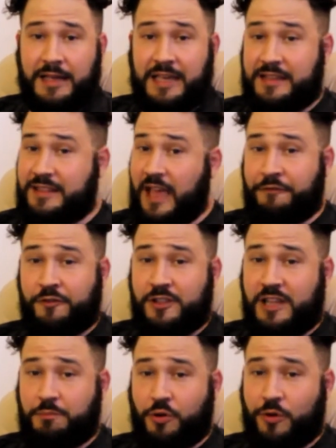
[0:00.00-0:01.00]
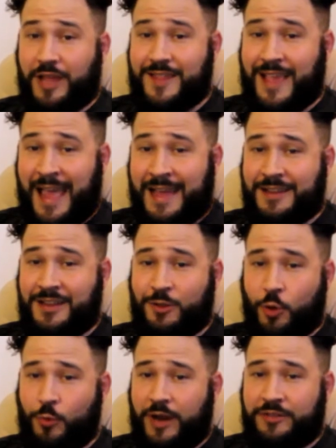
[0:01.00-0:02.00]
He definitely broke his hand
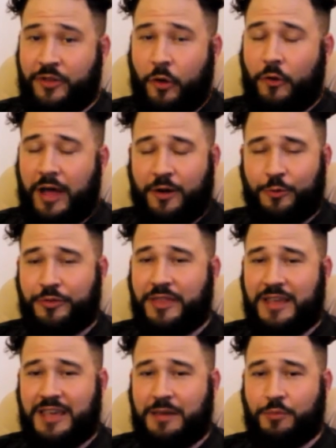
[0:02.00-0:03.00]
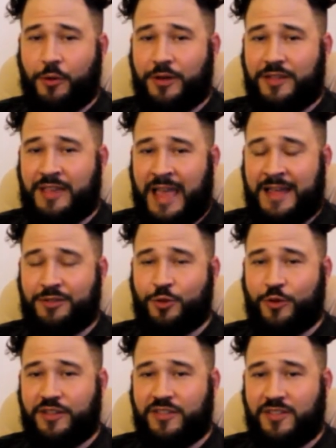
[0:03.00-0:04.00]
in the ring, though. I don't think he broke his hand
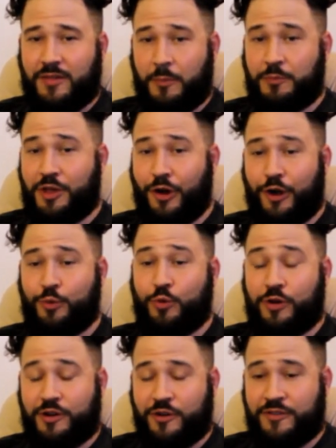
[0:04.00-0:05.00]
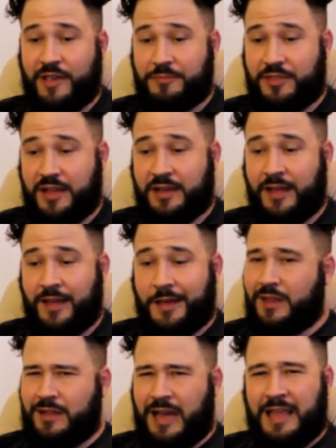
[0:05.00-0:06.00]
doing some yard work or something.
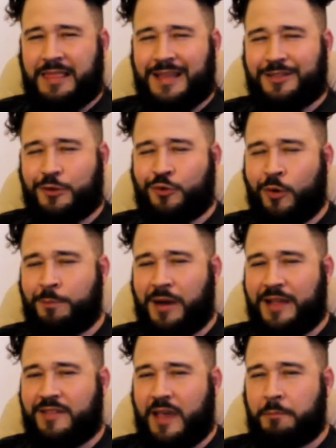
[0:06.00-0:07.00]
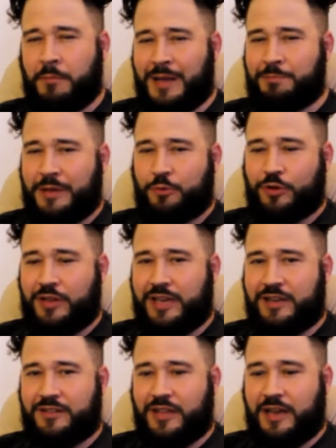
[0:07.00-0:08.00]
I think the torn bicep might be
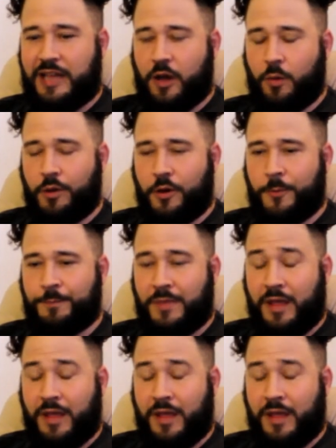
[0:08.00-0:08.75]
related to the elbow.